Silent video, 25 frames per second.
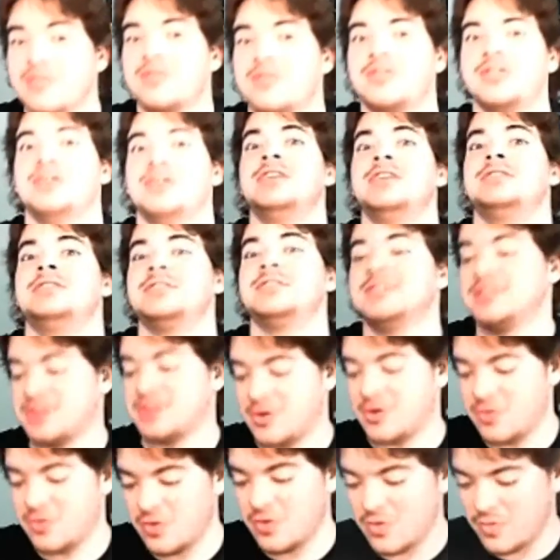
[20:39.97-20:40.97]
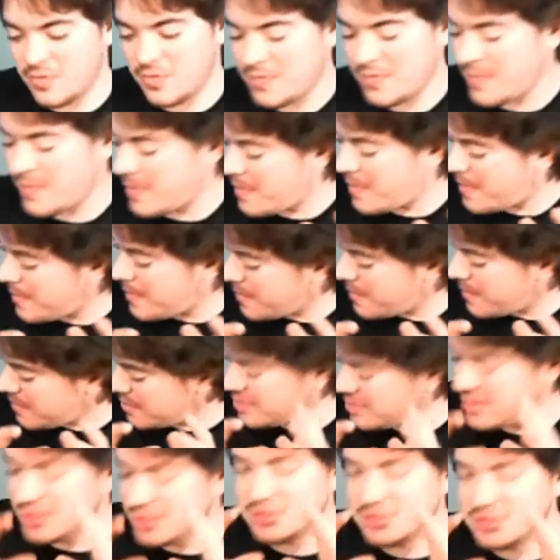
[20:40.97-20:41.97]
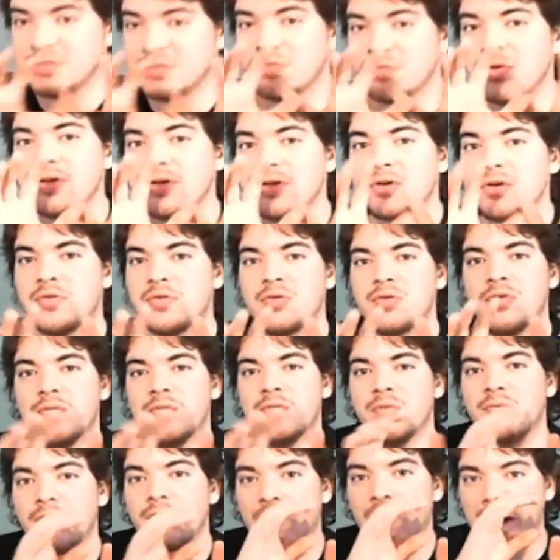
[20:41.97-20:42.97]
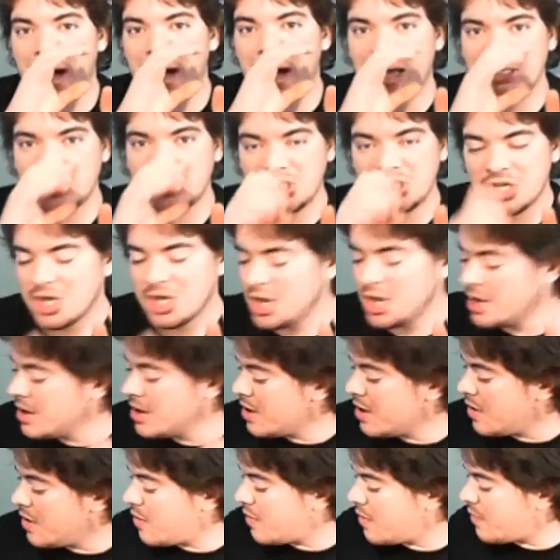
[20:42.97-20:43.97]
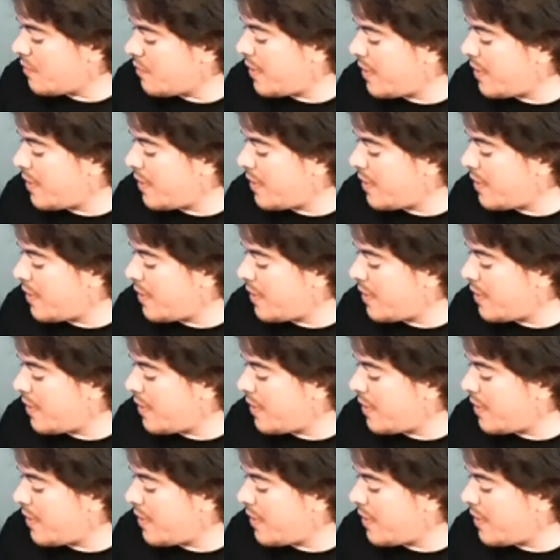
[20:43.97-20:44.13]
Now this is a really cool watch.